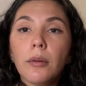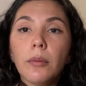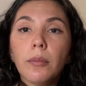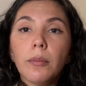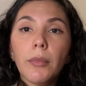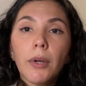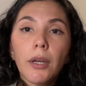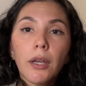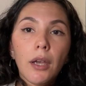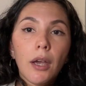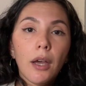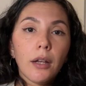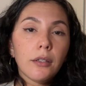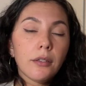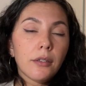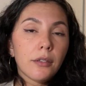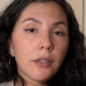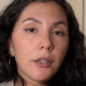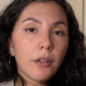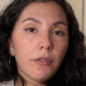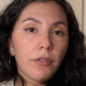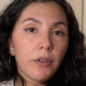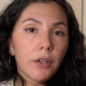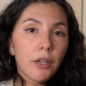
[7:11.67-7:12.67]
my cat's
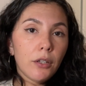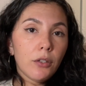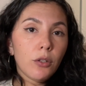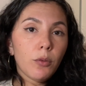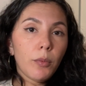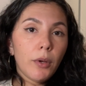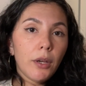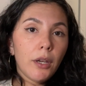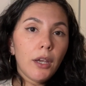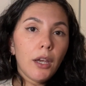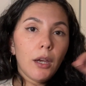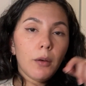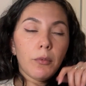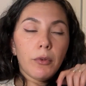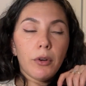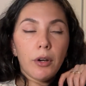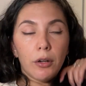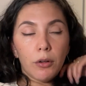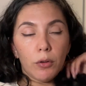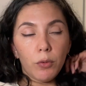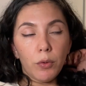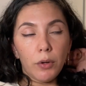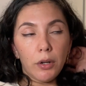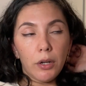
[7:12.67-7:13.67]
sniffing into my camera, I
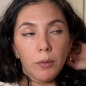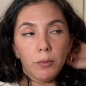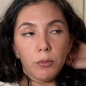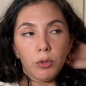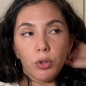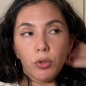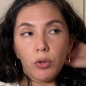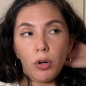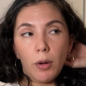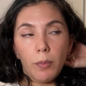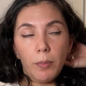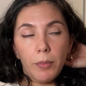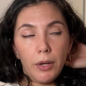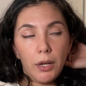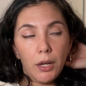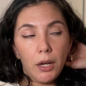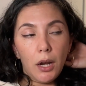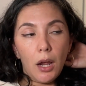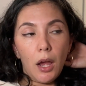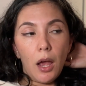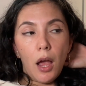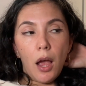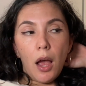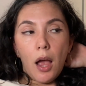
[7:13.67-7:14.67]
don't want him to drop it.
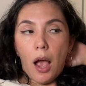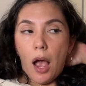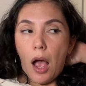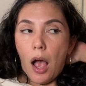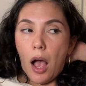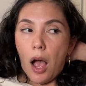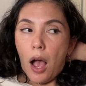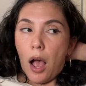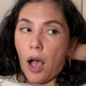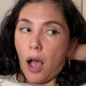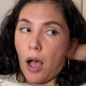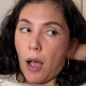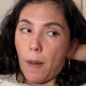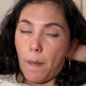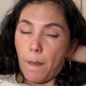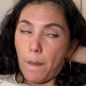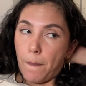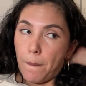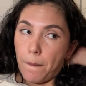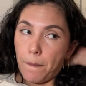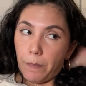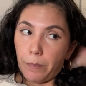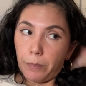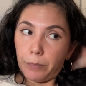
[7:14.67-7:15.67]

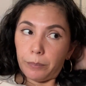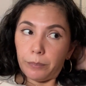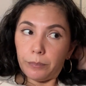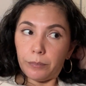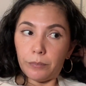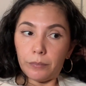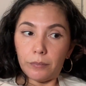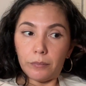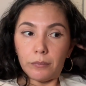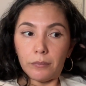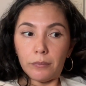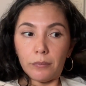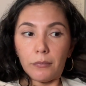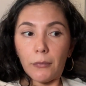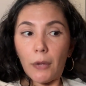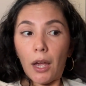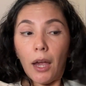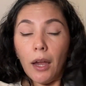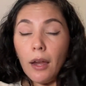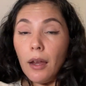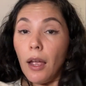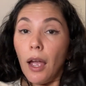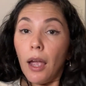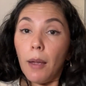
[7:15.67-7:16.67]

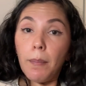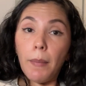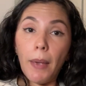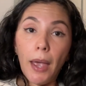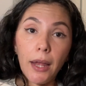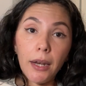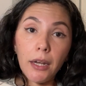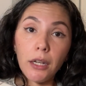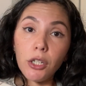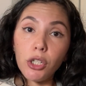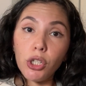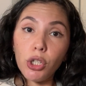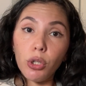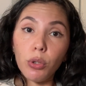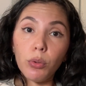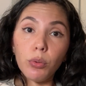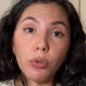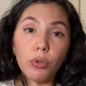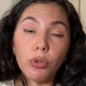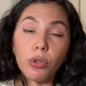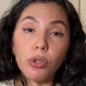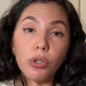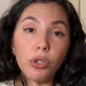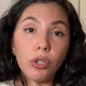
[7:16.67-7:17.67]
I managed to
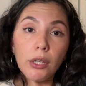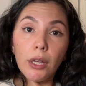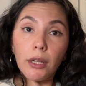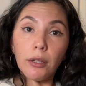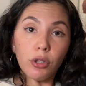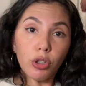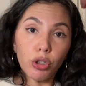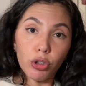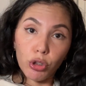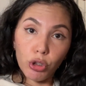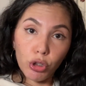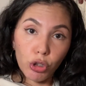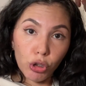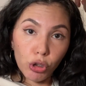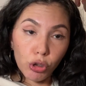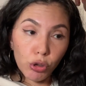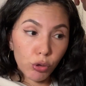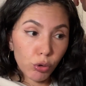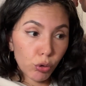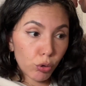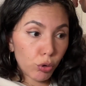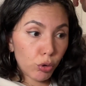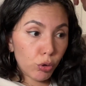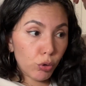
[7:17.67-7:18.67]

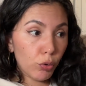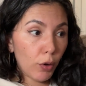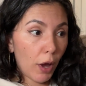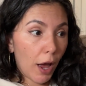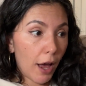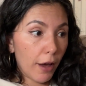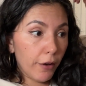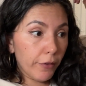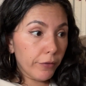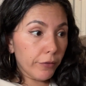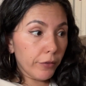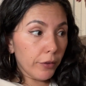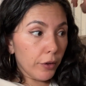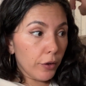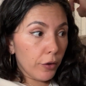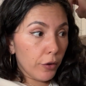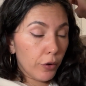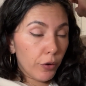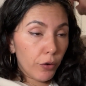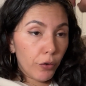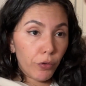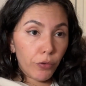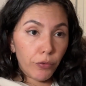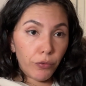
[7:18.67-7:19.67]
have
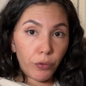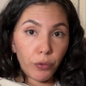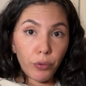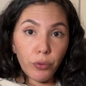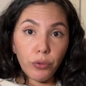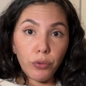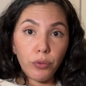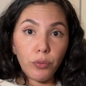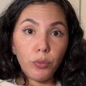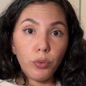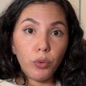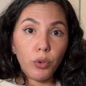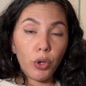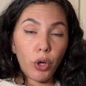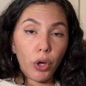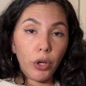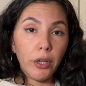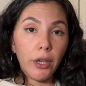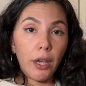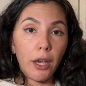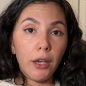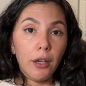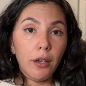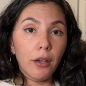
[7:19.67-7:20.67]
food
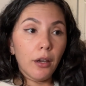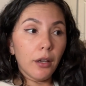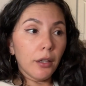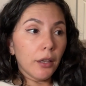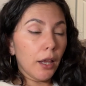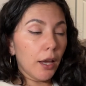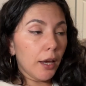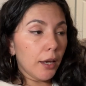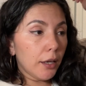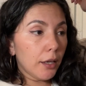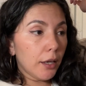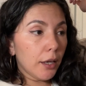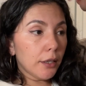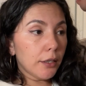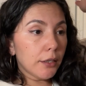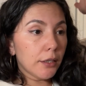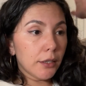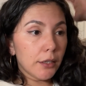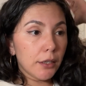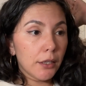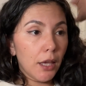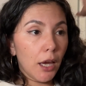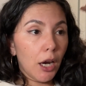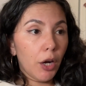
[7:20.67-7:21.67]
cooking, like it's
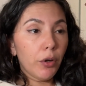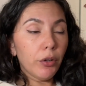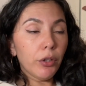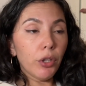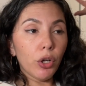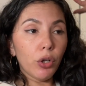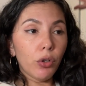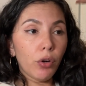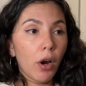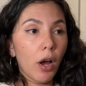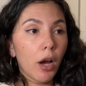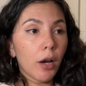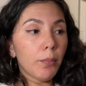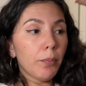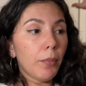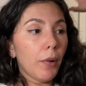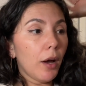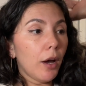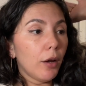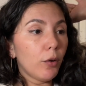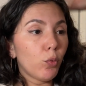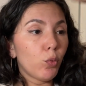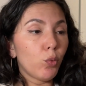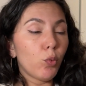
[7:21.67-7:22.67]
there in the crock
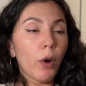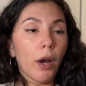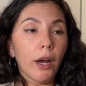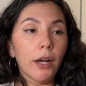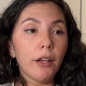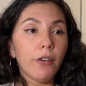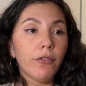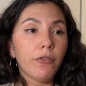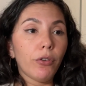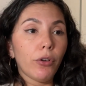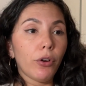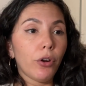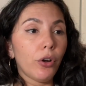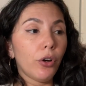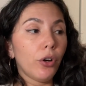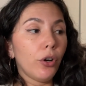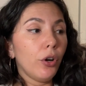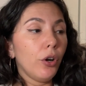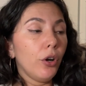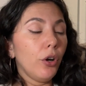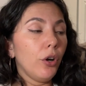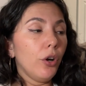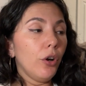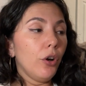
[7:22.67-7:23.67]
pot ready for
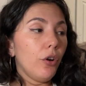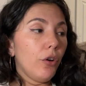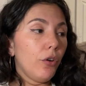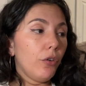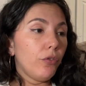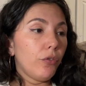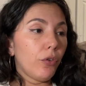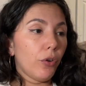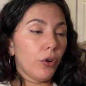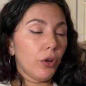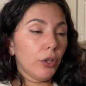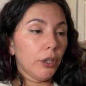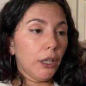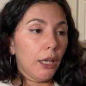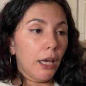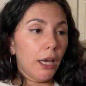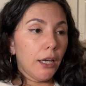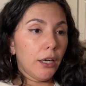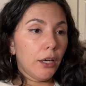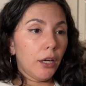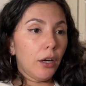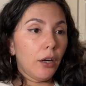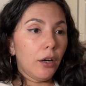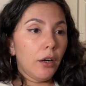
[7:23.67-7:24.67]

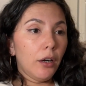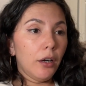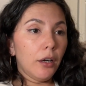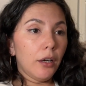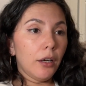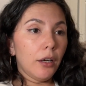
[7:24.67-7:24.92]
later.